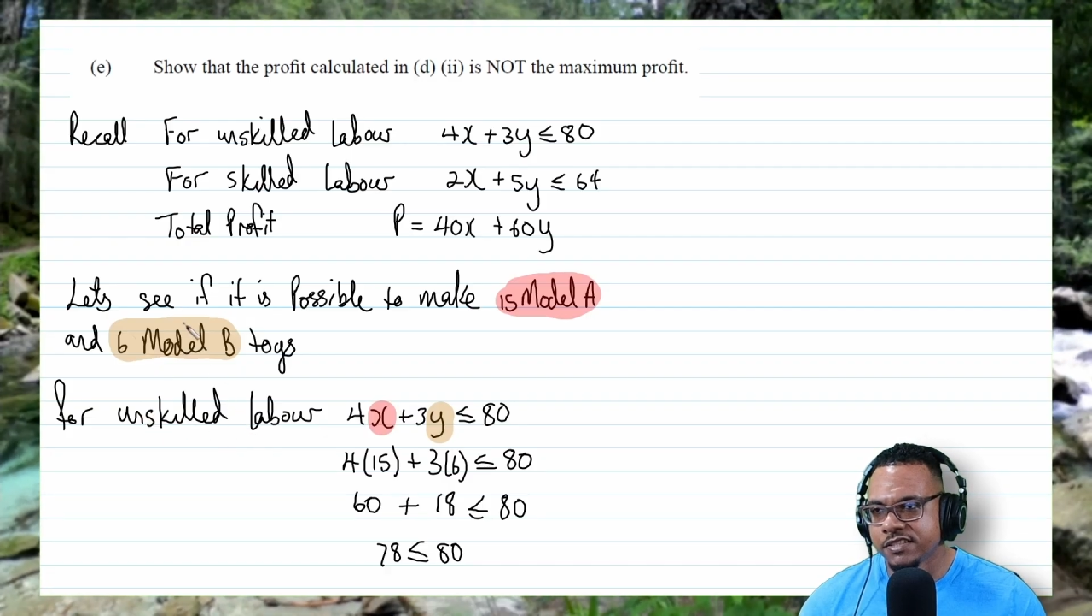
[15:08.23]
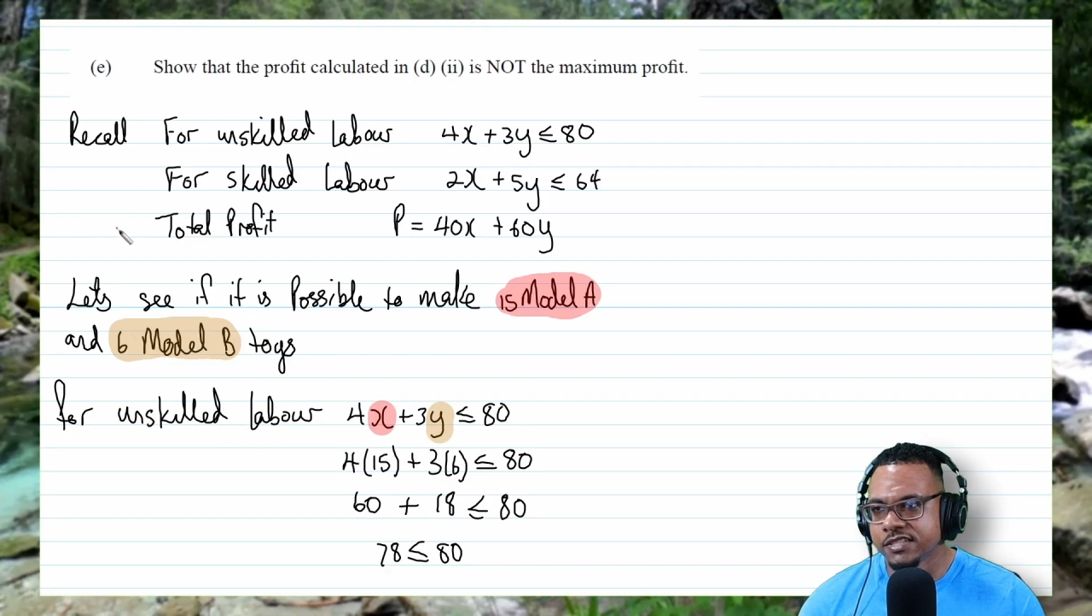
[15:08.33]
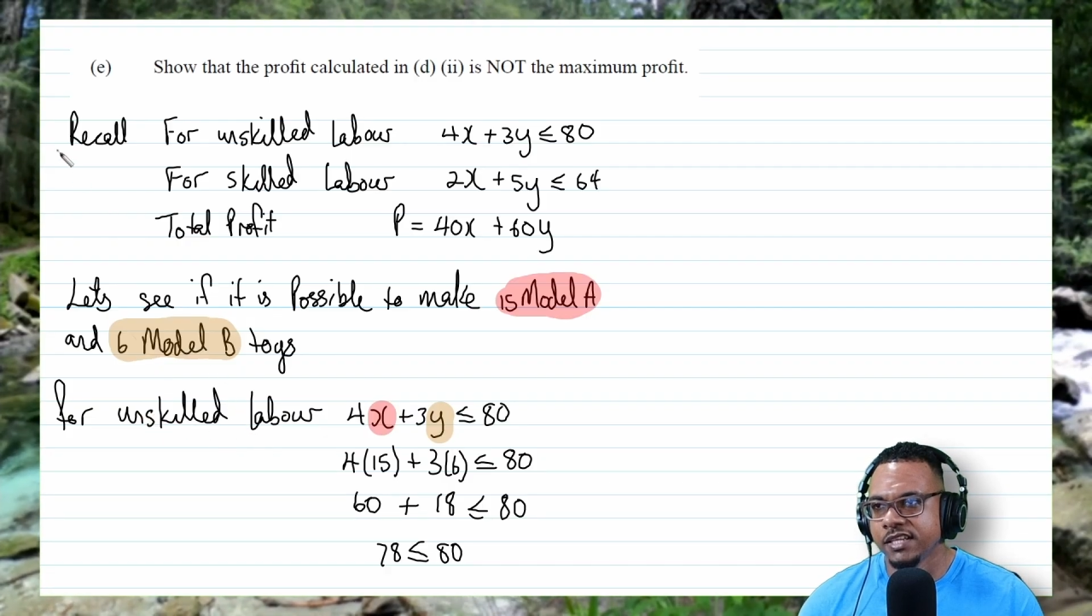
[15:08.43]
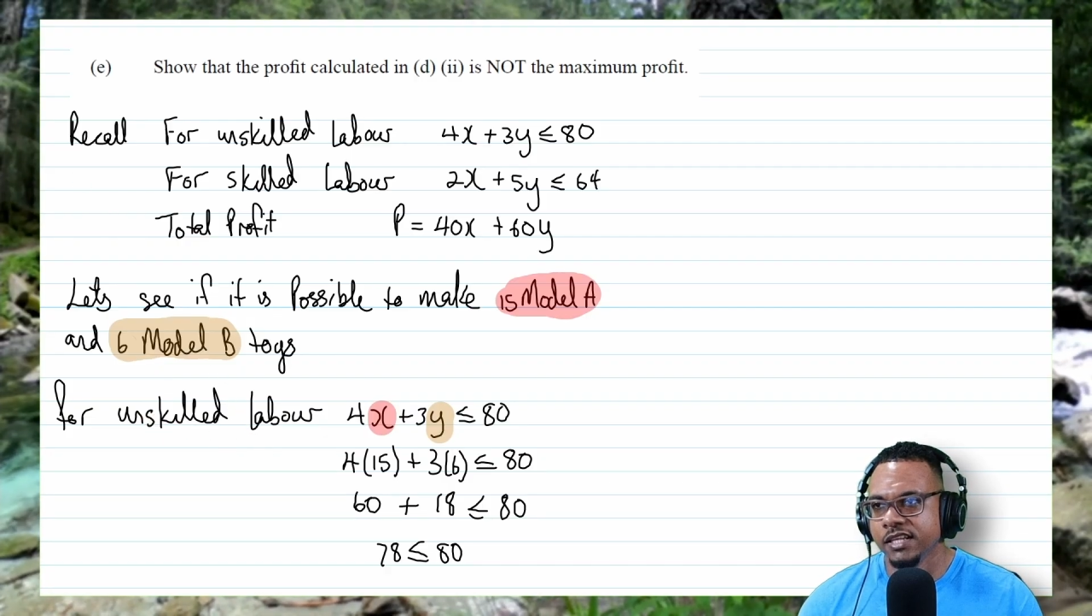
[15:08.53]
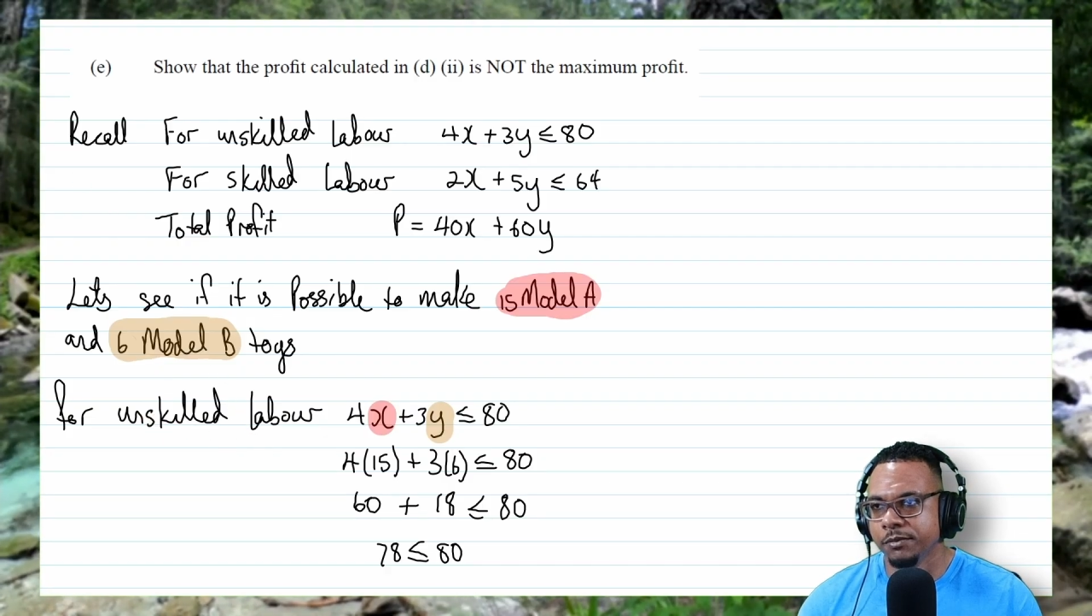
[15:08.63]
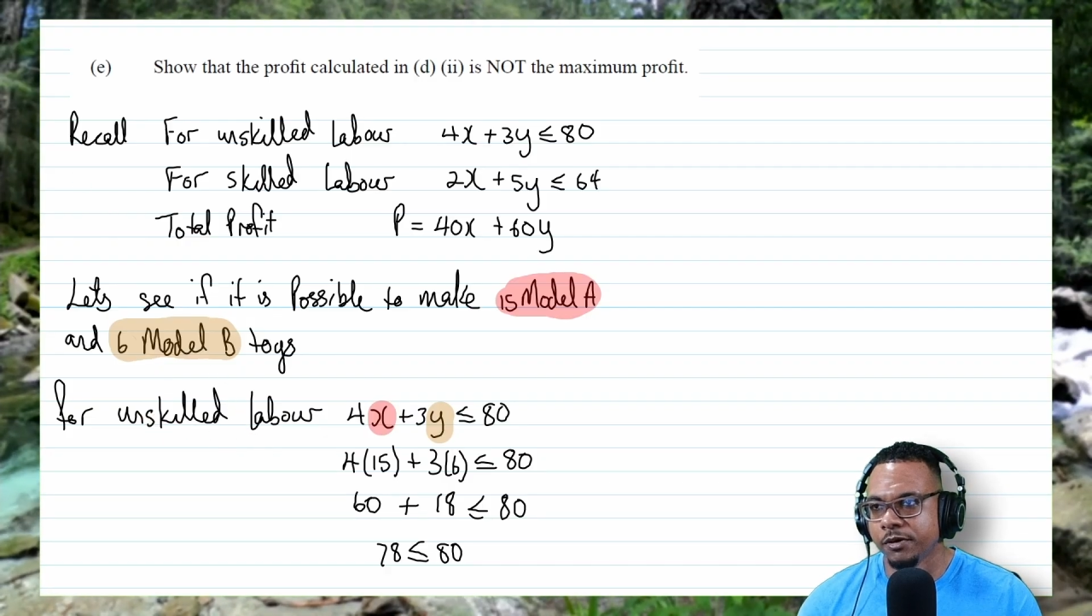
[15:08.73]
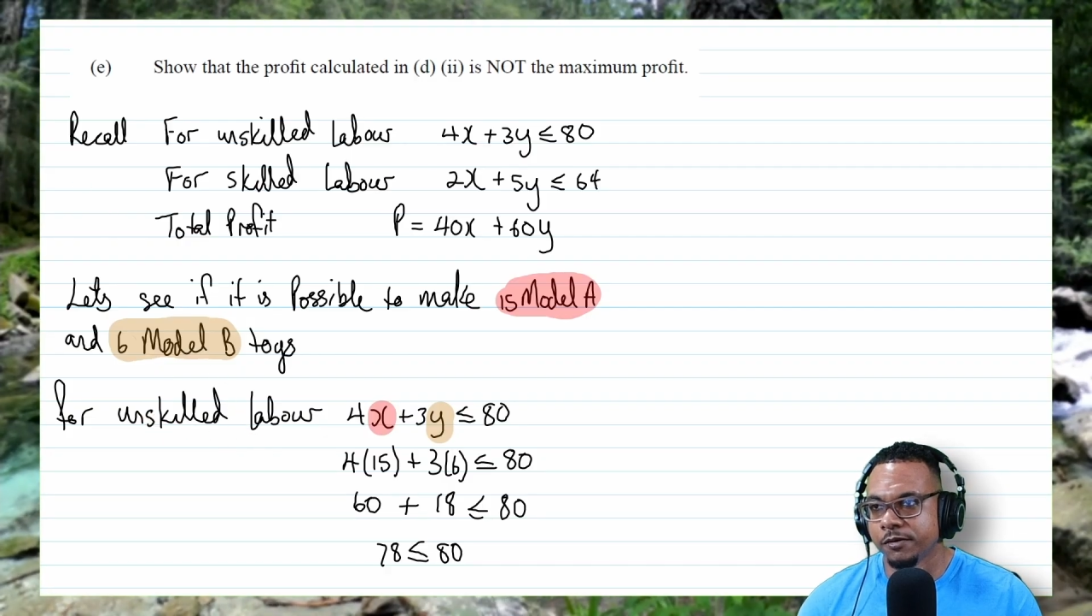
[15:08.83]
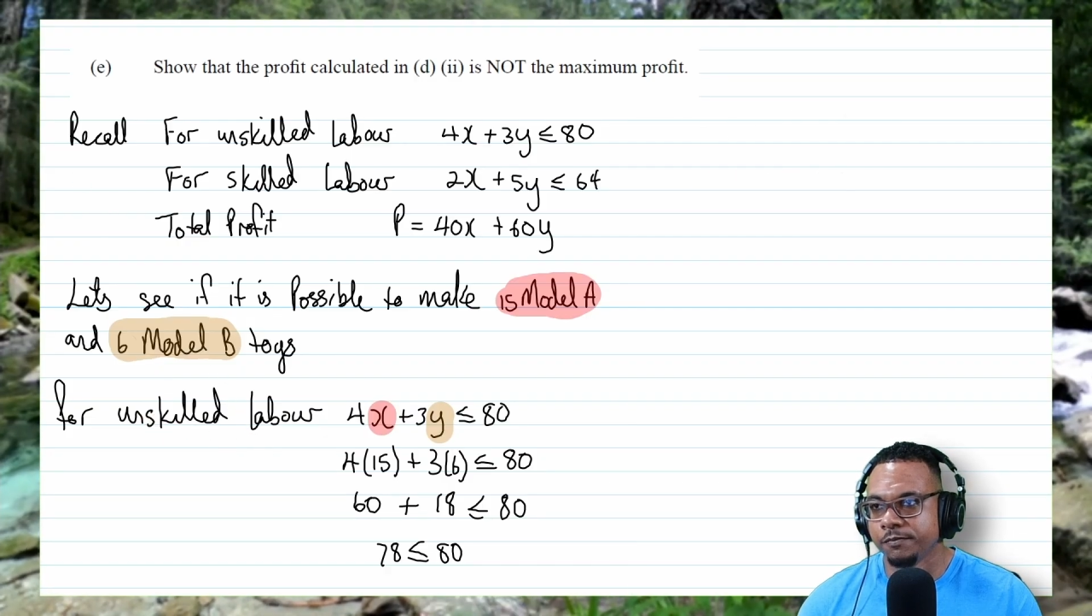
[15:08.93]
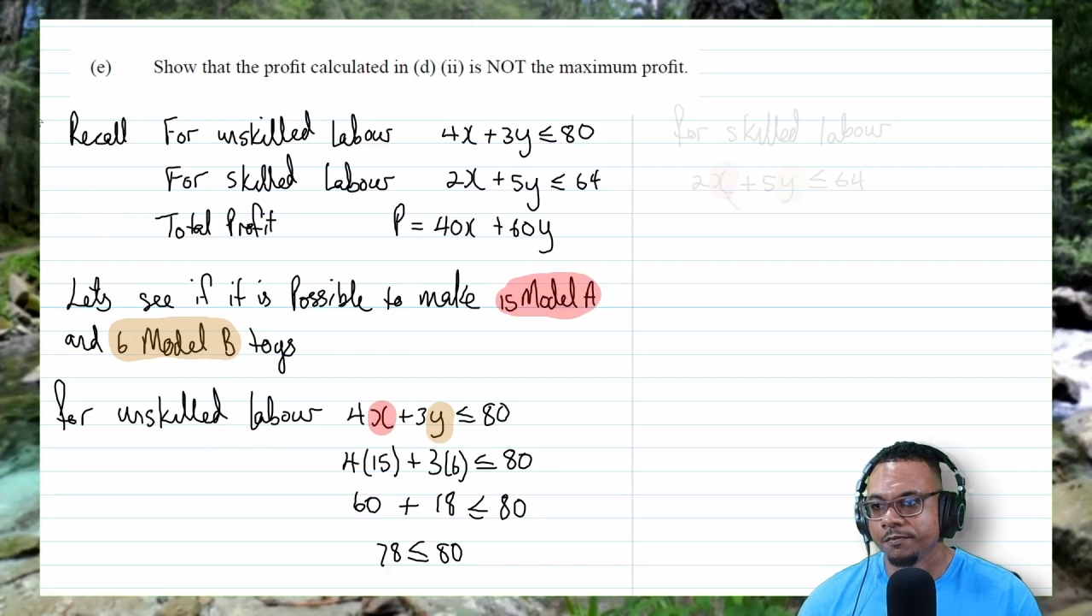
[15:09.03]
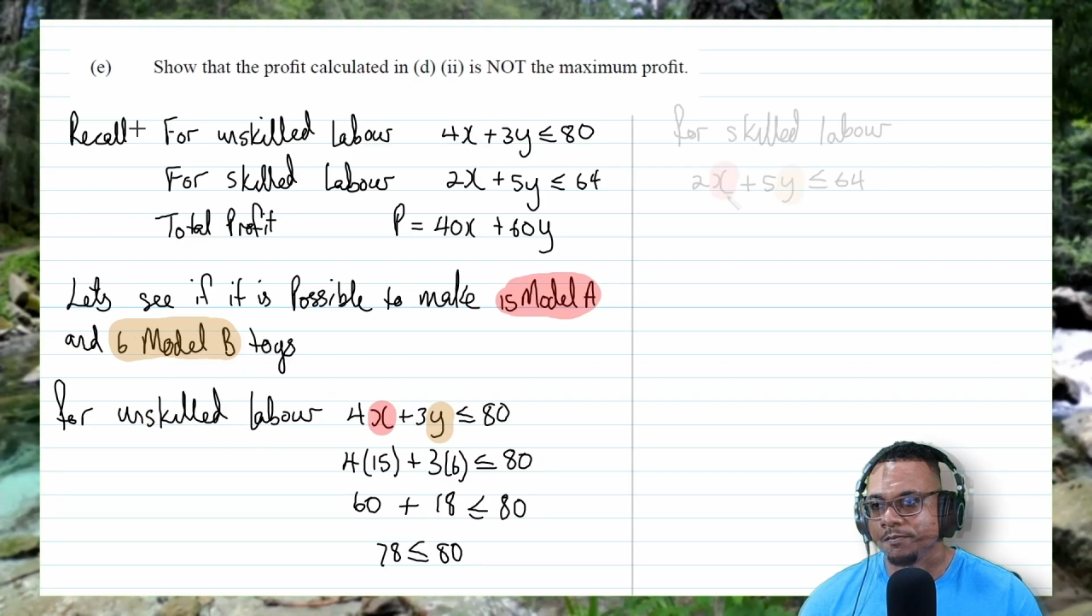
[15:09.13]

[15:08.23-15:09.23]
skilled labor.